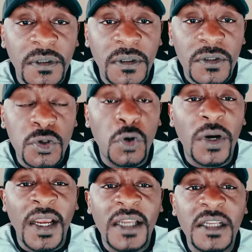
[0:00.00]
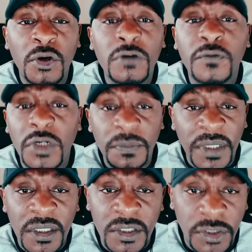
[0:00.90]
So I had a lot of
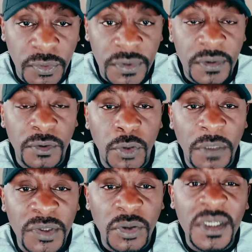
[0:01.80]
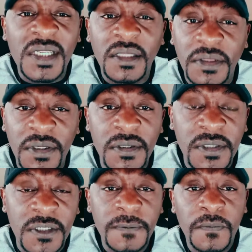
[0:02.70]
codependence issues, you know what I mean? So these are the
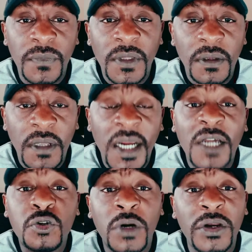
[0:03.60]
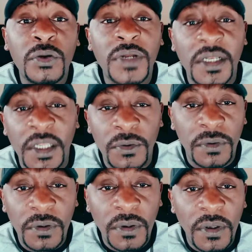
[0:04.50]
things I had to carry on and heal.
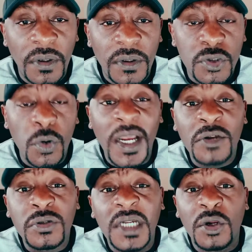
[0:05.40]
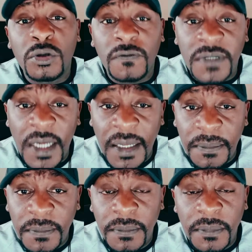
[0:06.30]
So I had to take a lot of
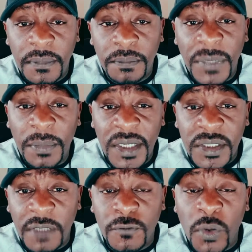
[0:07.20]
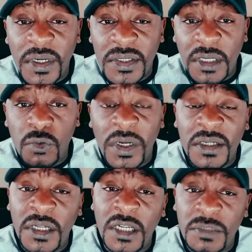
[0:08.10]
time by myself to understand what
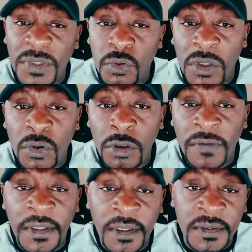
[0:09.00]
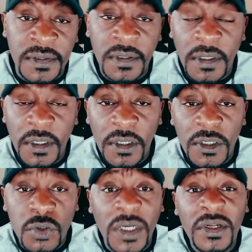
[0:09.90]
exactly has been going on over the years.
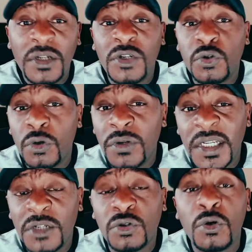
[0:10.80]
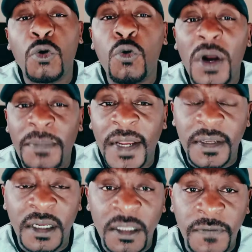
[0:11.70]
So I really needed to know who am
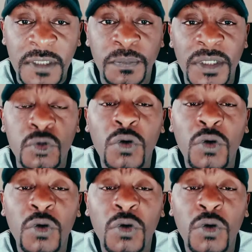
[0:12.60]
I in the first place?